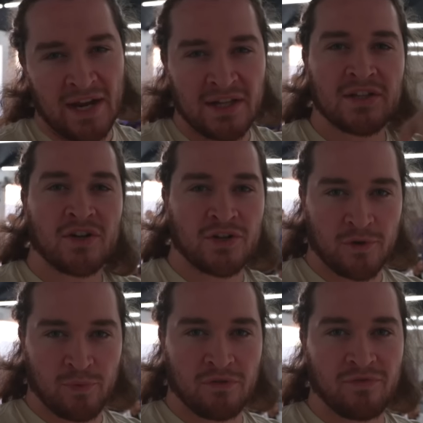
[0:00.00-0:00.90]
I click on your
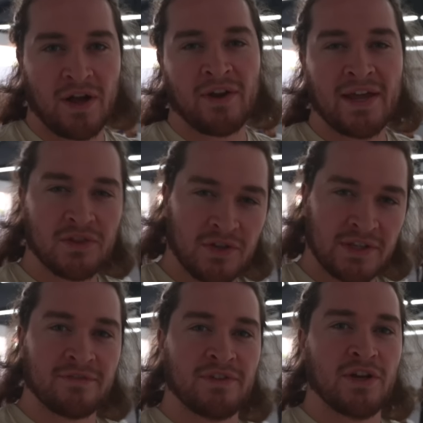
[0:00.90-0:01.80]
profile and I look at
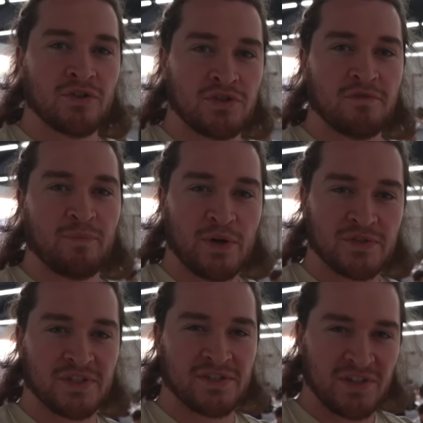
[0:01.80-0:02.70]
the videos you
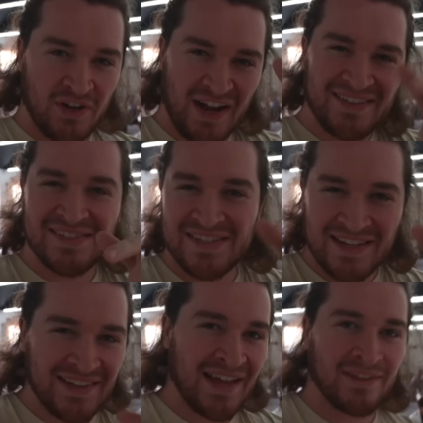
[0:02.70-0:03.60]
posted. So, you know, I've
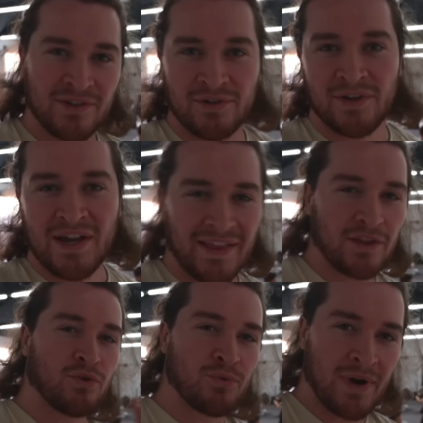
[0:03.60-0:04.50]
seen that little that
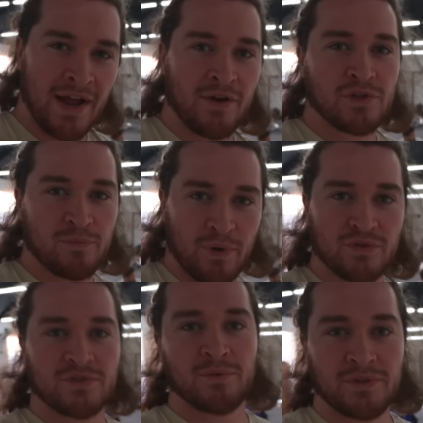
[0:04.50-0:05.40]
little round you
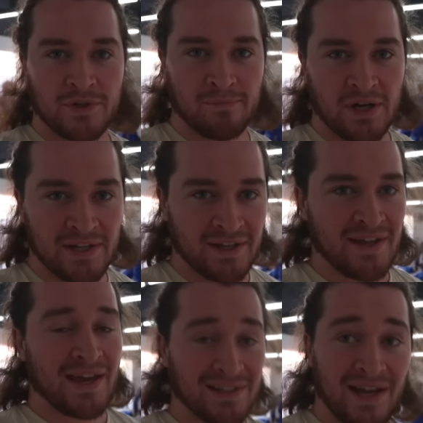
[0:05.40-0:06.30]
posted with your buddy,
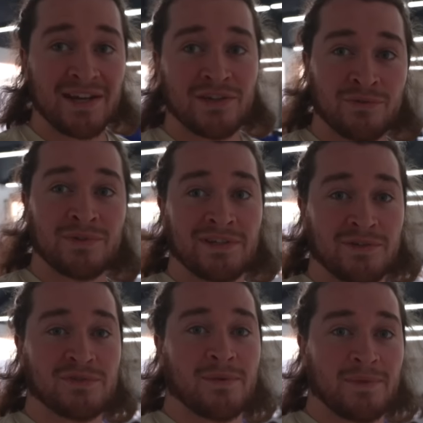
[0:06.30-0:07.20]
and a lot of you need to
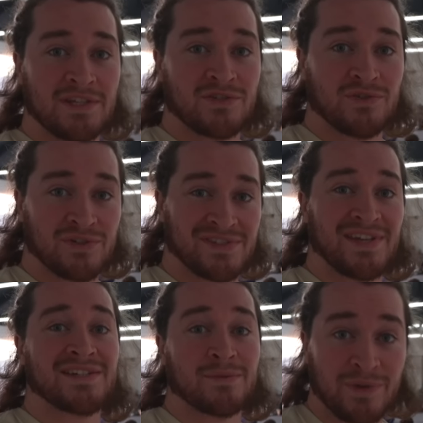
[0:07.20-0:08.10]
do some of these drills.
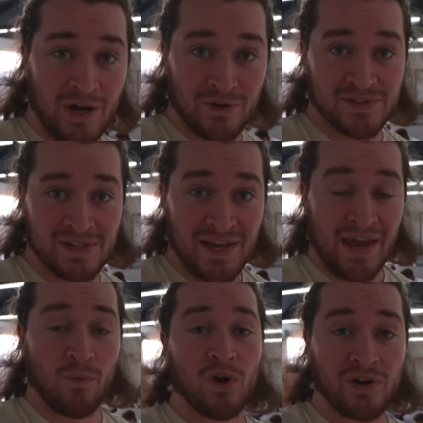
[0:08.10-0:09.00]
Take some notes
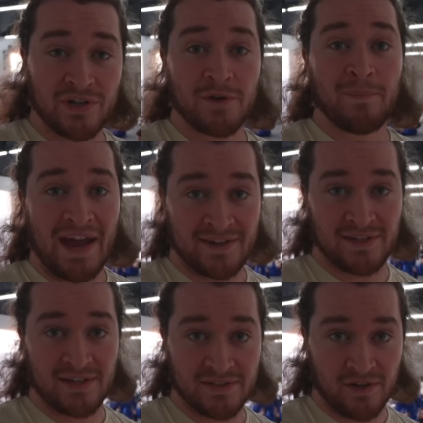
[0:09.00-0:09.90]
and work on your back
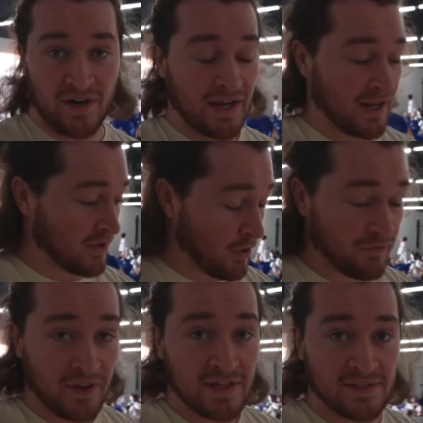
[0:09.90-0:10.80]
takes, all right? No
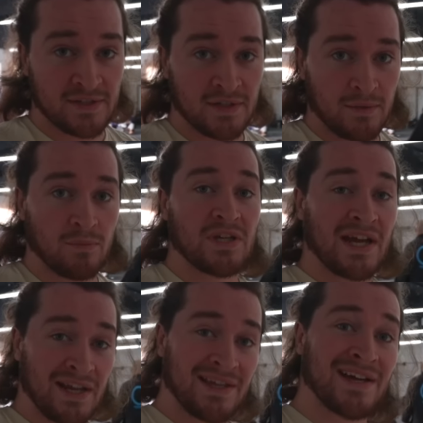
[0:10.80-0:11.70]
offense, but you,
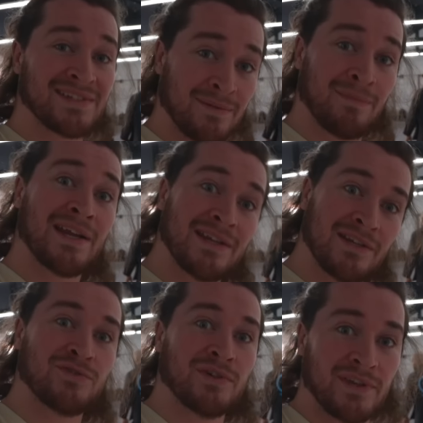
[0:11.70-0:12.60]
got, you guys need, might need to
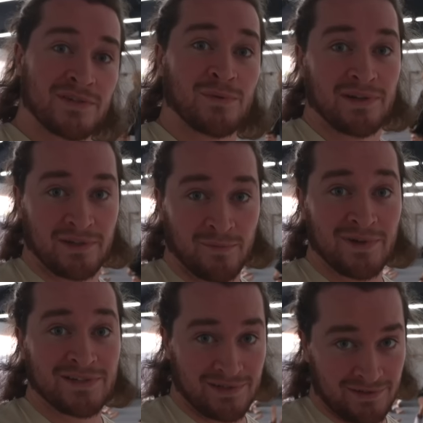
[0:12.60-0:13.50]
drill this one a little
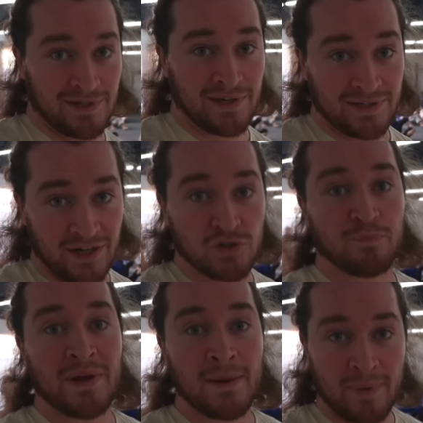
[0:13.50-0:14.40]
bit. So uh, get out
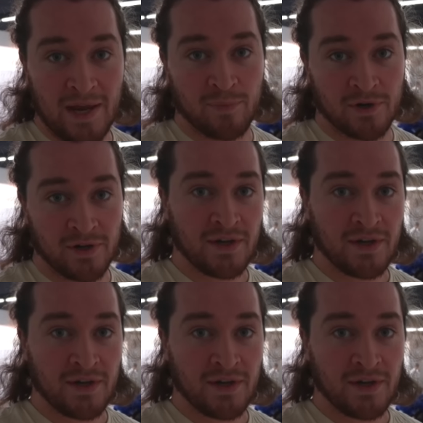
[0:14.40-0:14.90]
your pen and paper